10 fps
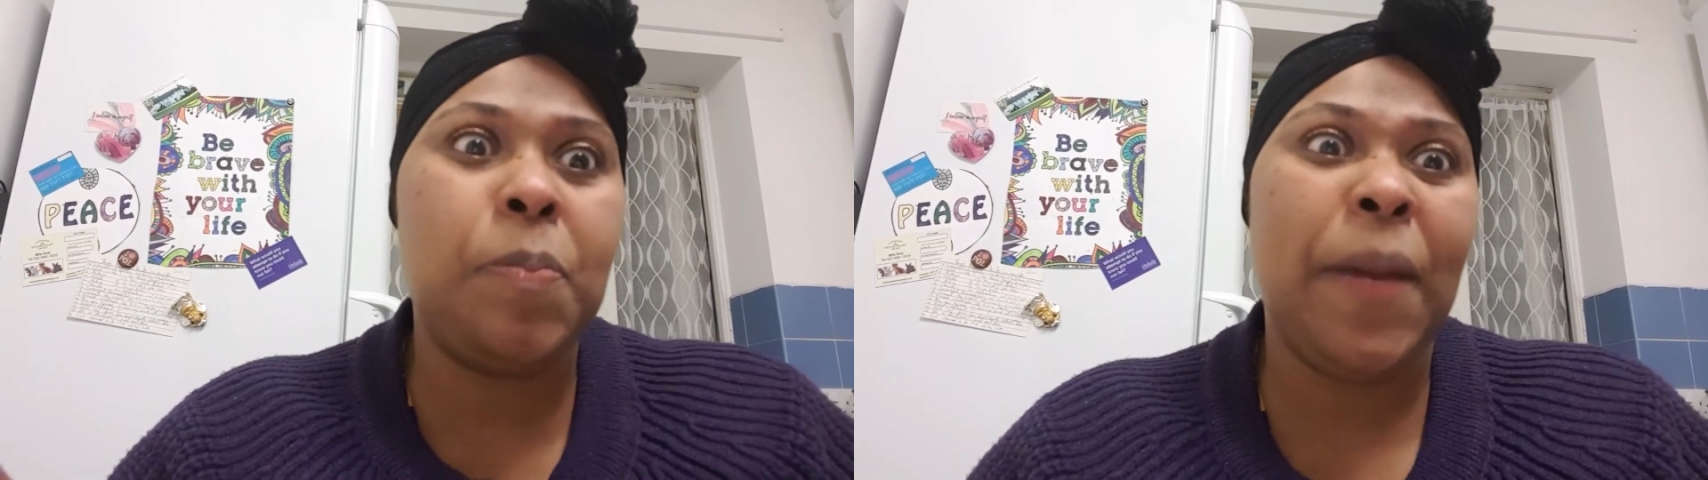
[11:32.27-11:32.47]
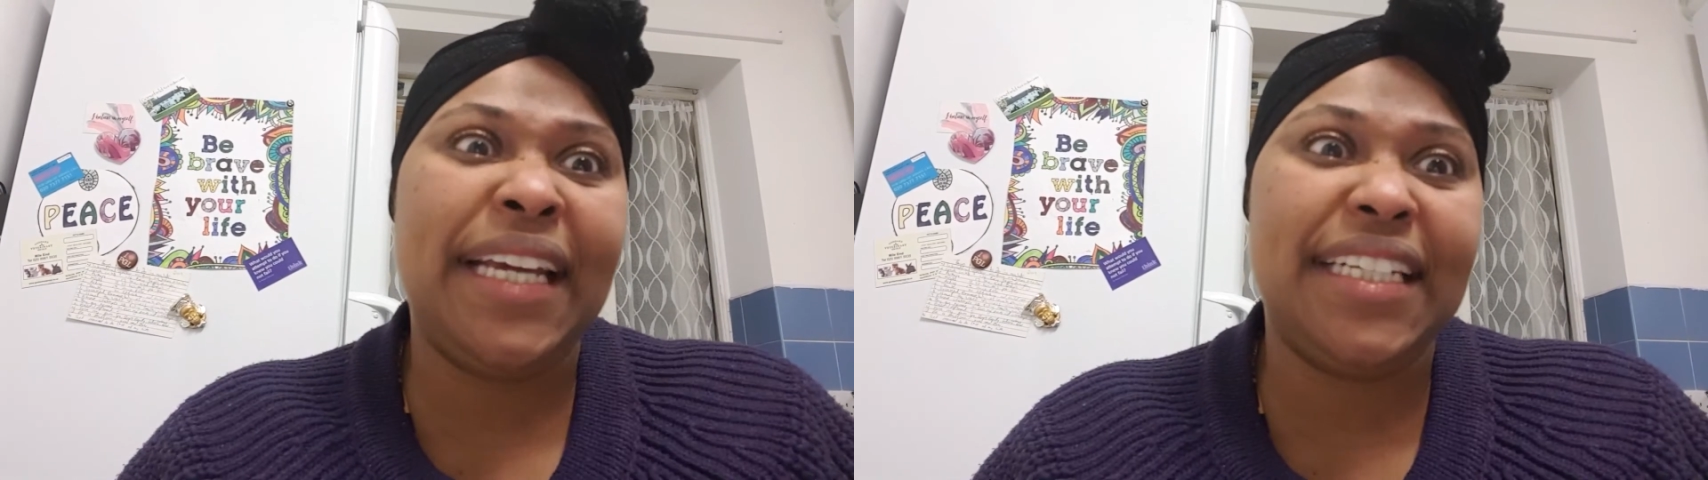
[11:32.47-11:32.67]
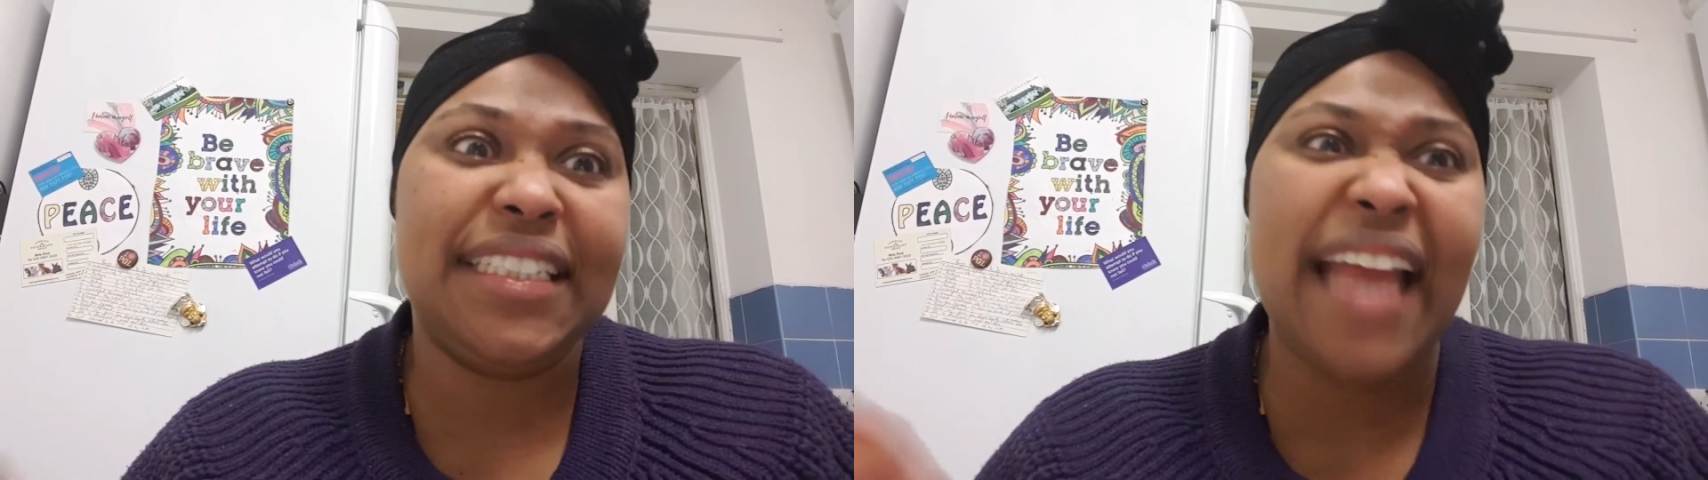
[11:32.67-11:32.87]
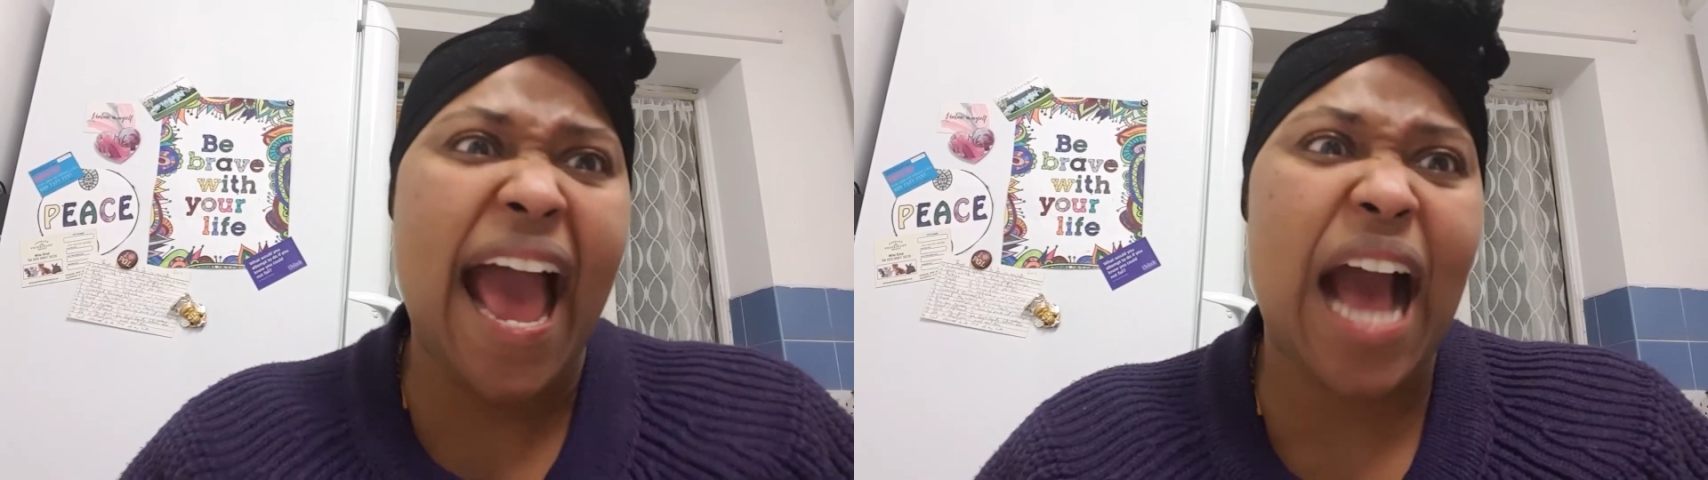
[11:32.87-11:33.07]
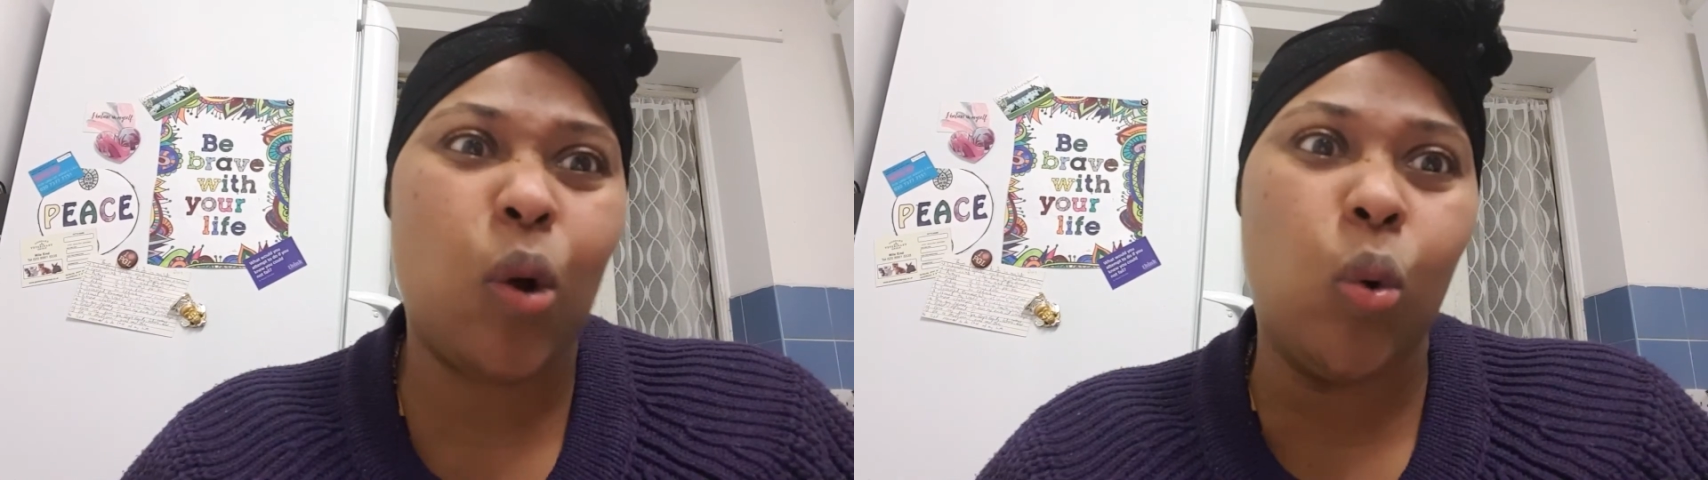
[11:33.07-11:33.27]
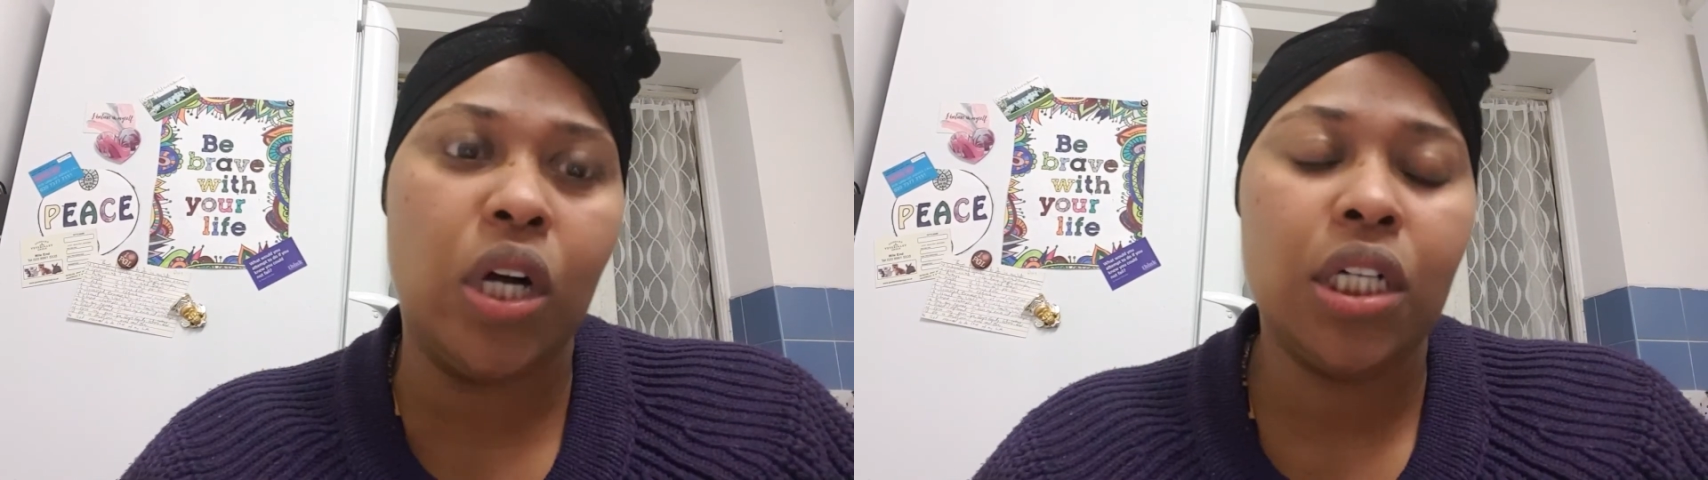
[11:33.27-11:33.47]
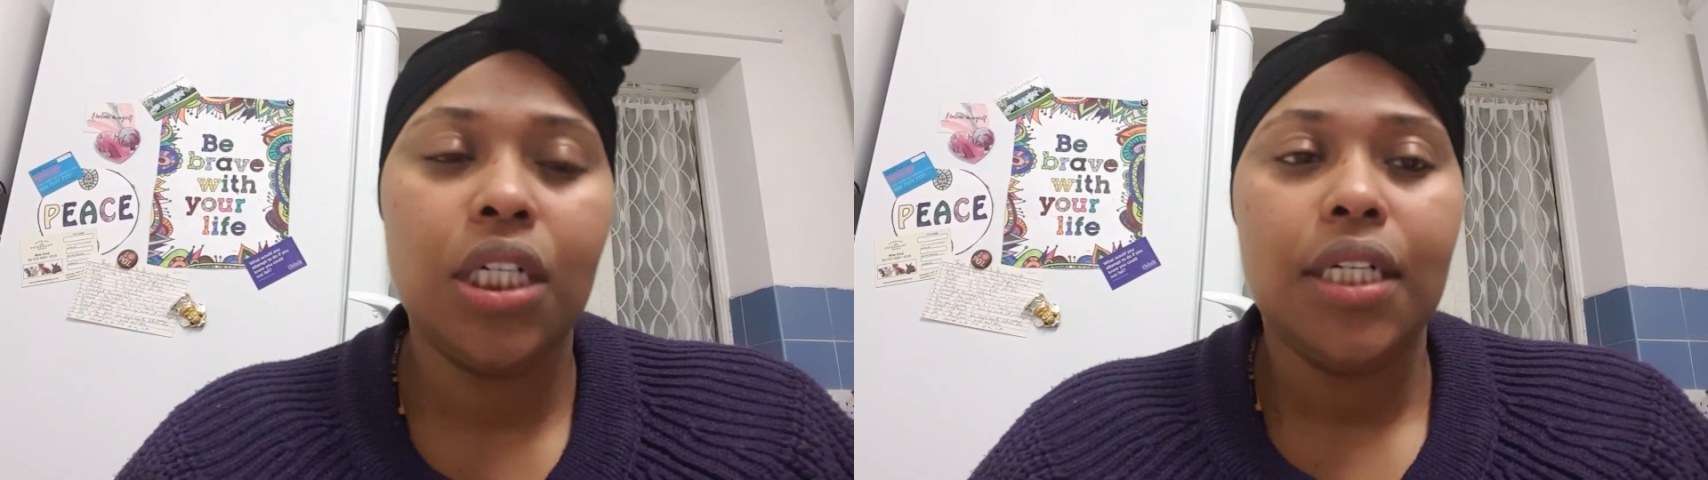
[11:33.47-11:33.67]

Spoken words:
me now.